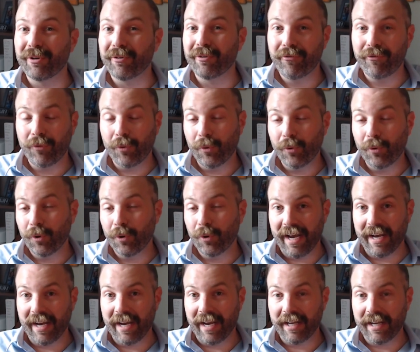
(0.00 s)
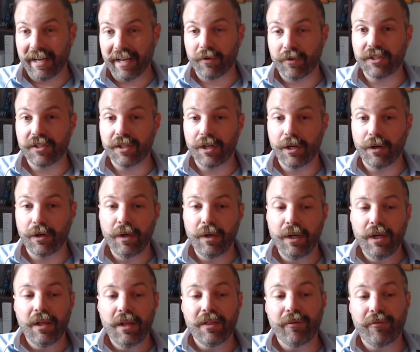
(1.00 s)
formats, right? So
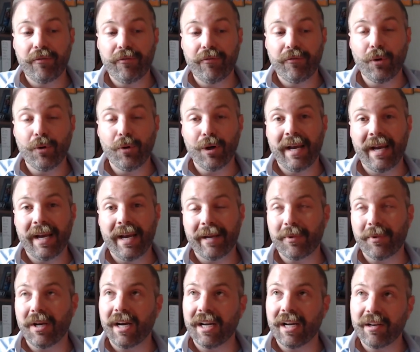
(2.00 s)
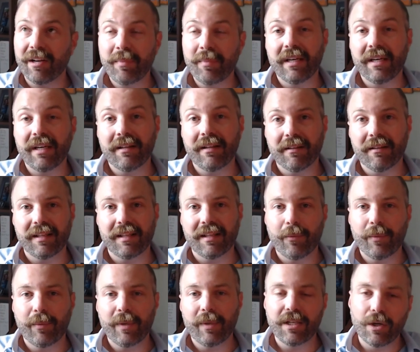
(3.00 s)
the format kind of being the thing that we
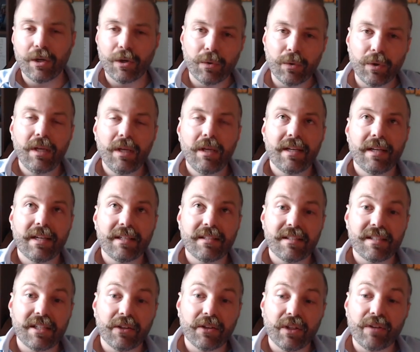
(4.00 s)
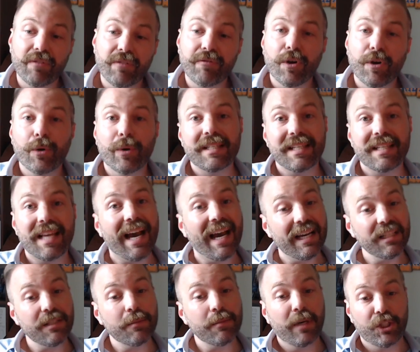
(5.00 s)
don't necessarily focus as
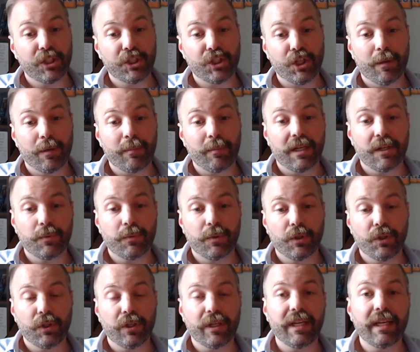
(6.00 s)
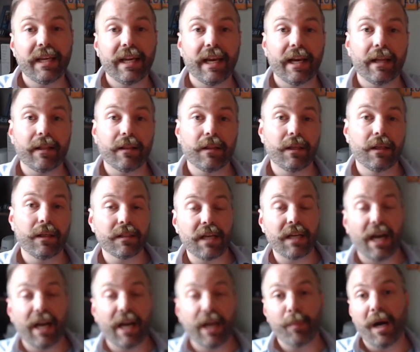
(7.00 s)
much on because we're looking at the entire
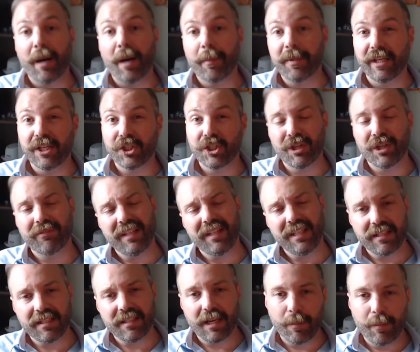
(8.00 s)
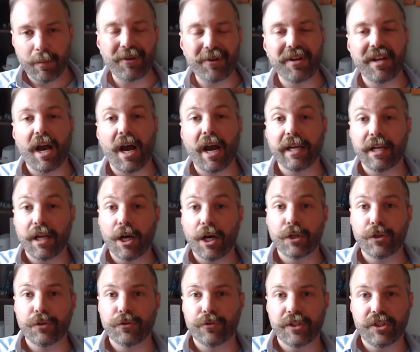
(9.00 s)
population of, let's say, about
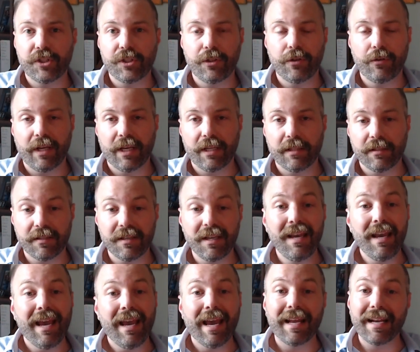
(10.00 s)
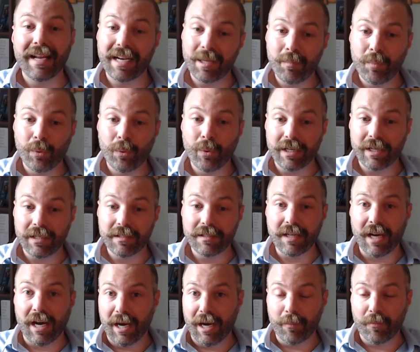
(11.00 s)
900 students at any point in
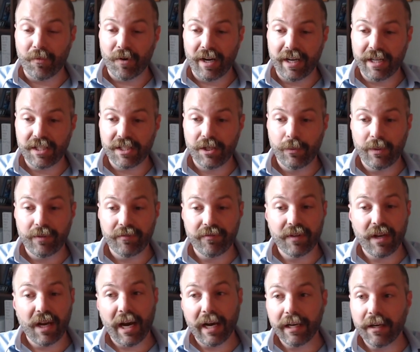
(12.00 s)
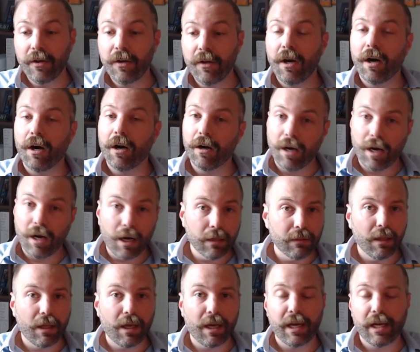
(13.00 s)
time, right? So we've got our
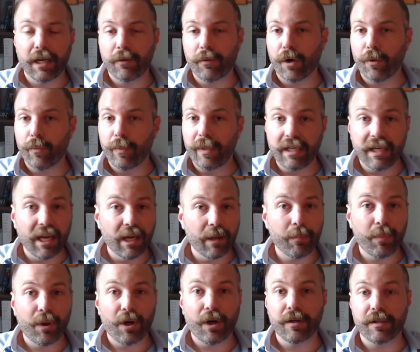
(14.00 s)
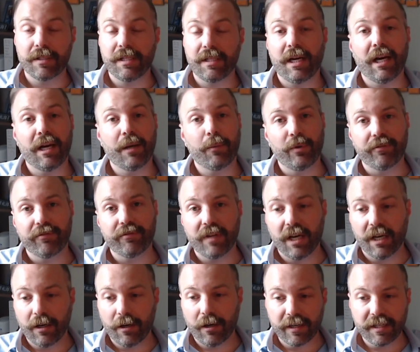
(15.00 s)
online, our weekend part-time, we've
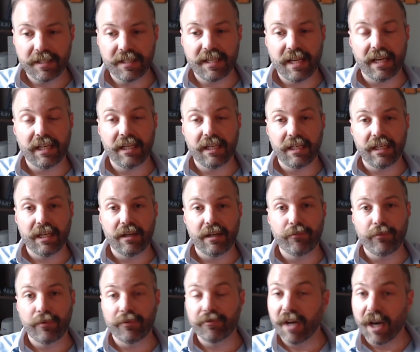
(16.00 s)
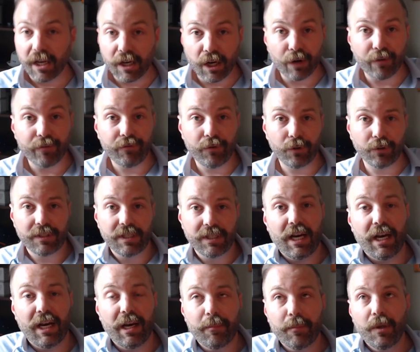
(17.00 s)
got our executive, we've got our
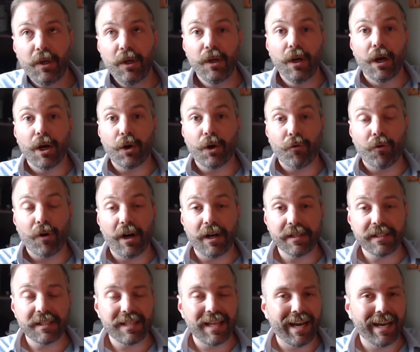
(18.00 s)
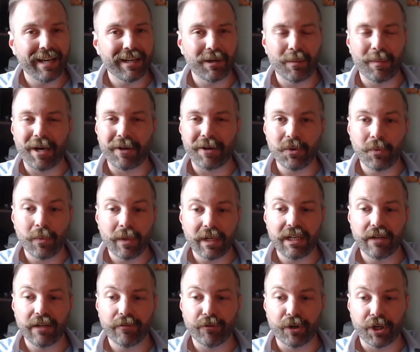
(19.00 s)
full-time across that and about 20
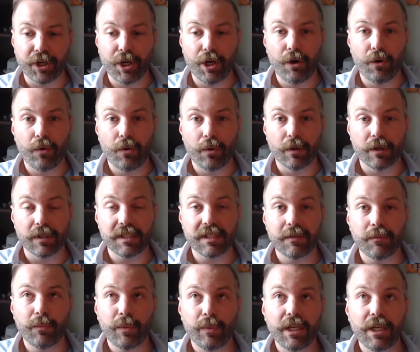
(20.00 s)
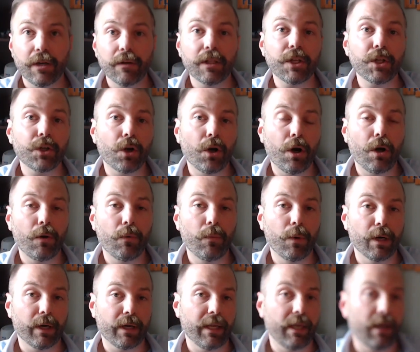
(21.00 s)
different cohorts. And we know that you're all
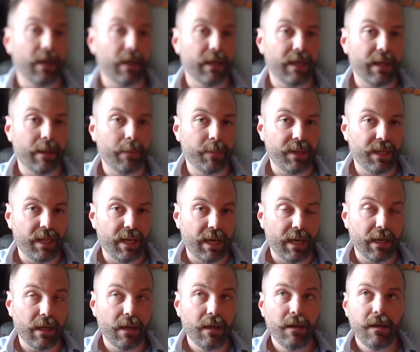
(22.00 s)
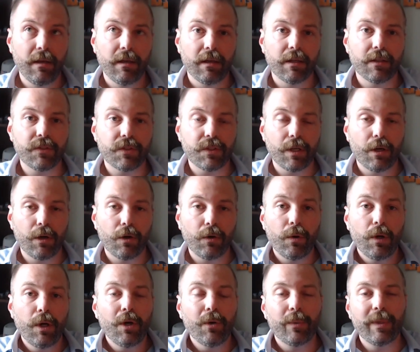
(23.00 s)
working on an MBA. And
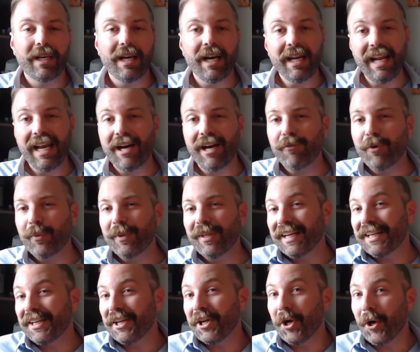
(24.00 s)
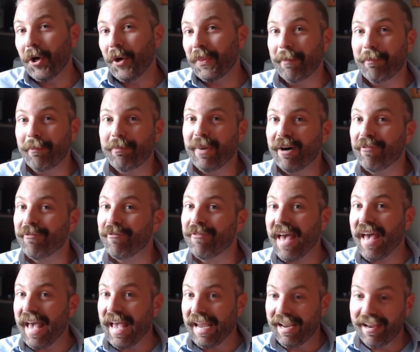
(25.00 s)
so we kind of have what we like to call the
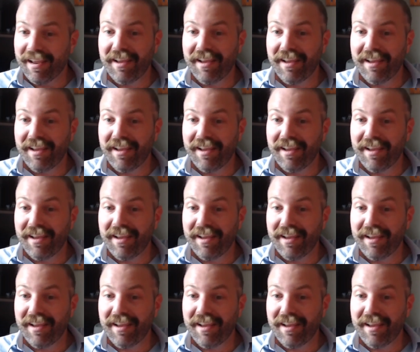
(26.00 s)
buffet.